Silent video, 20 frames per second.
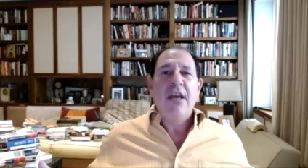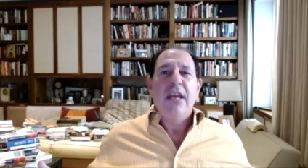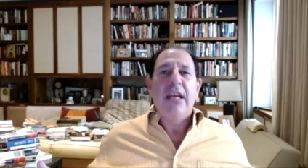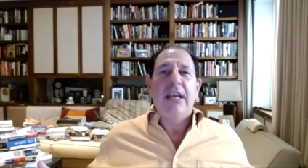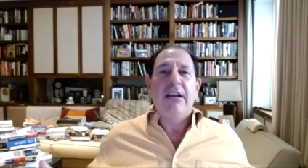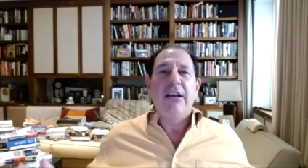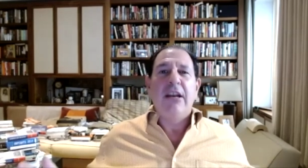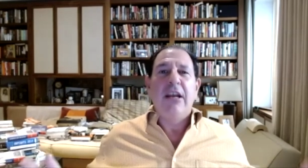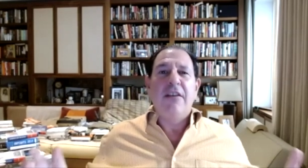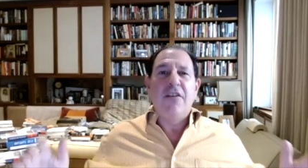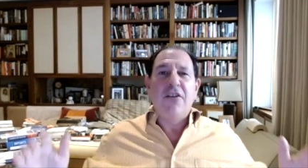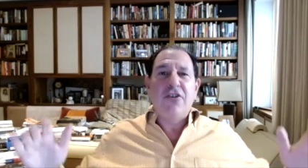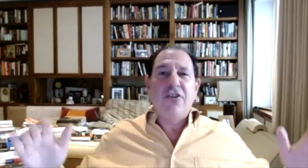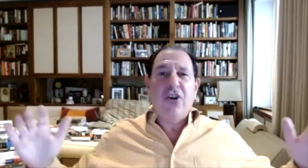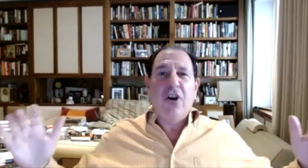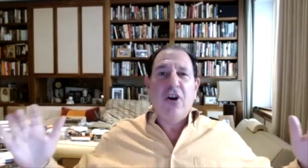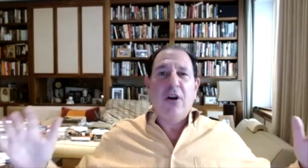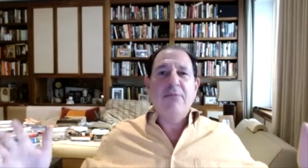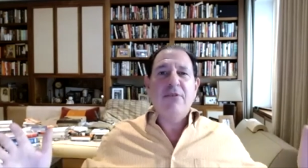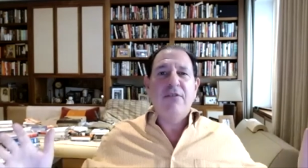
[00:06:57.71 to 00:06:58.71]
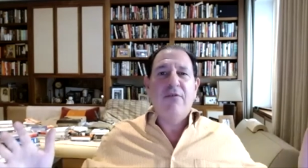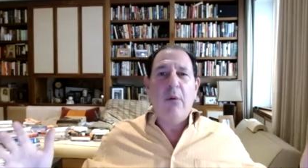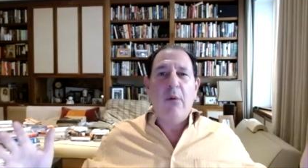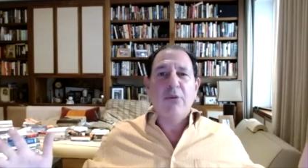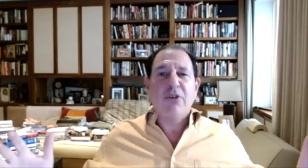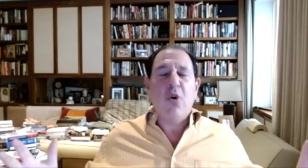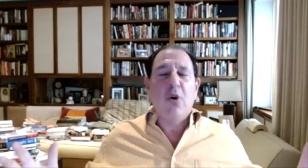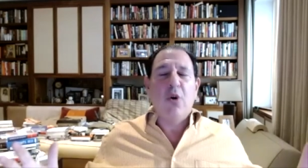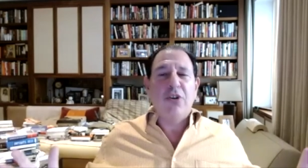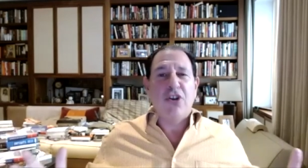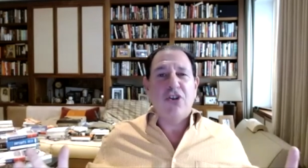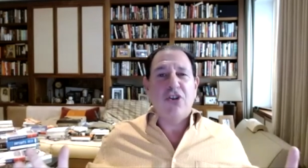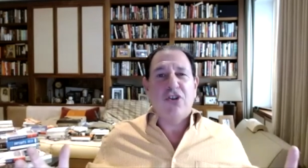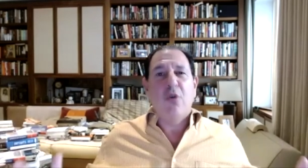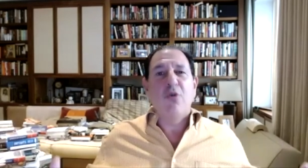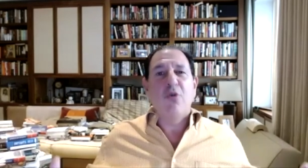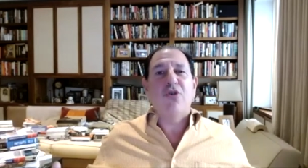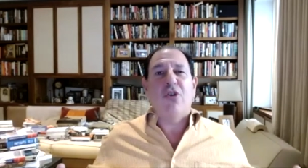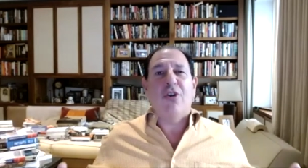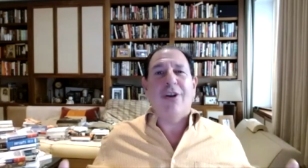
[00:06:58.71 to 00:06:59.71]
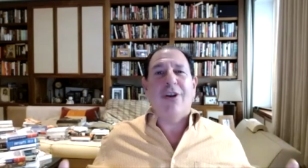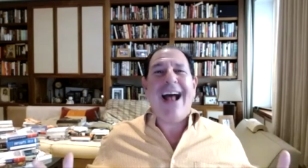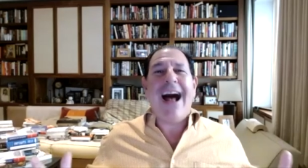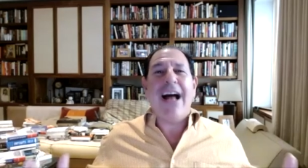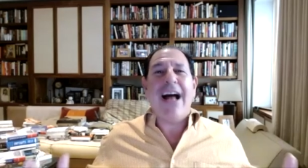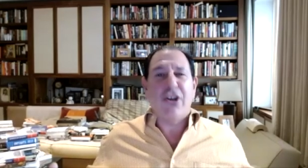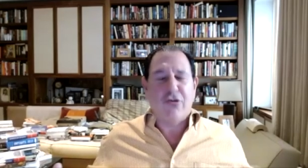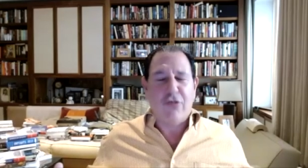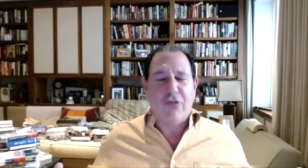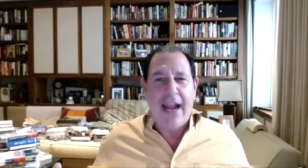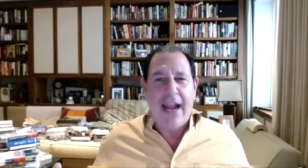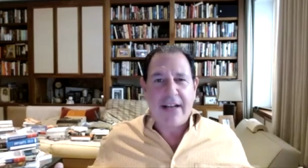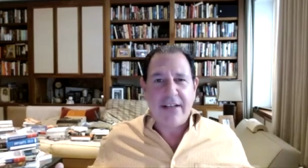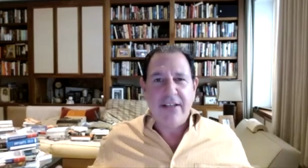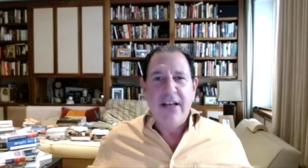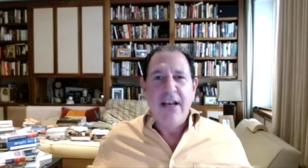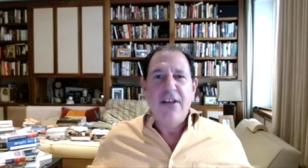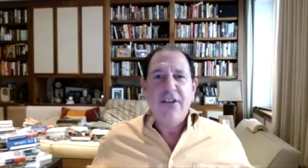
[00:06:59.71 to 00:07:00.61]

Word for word: in, in the terms of what was called a social contract.